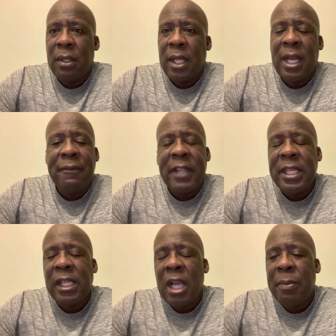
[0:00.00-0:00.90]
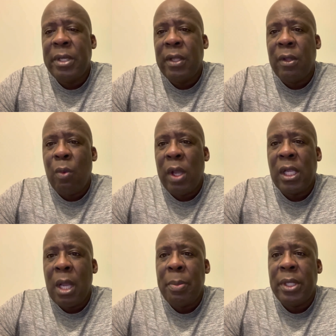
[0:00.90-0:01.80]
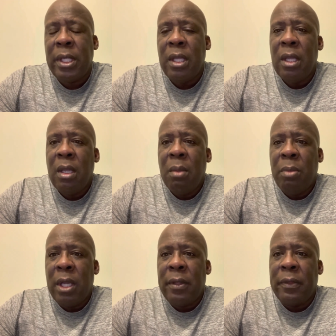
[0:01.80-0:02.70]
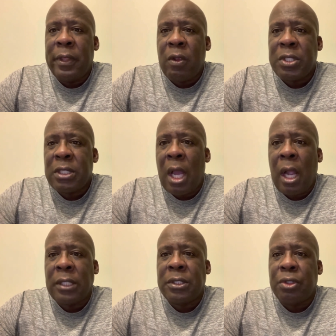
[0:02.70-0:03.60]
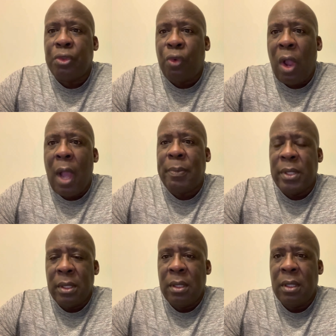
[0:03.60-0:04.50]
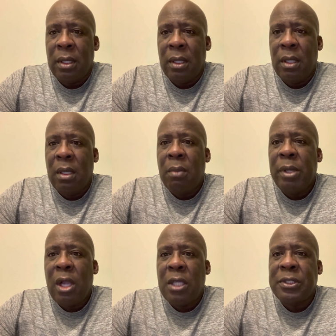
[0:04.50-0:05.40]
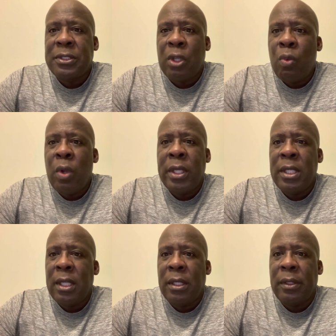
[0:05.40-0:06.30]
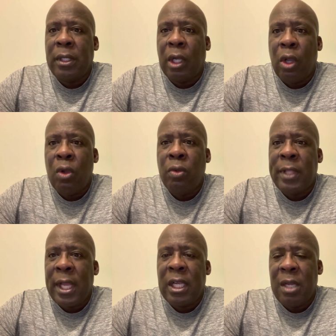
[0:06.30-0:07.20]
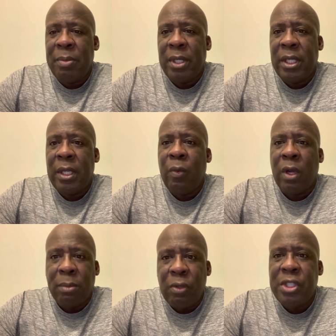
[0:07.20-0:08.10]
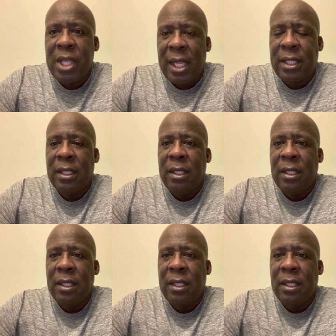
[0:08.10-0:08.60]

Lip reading: And I forget the one company, but their stocks dropped because someone cloned that company with a blue check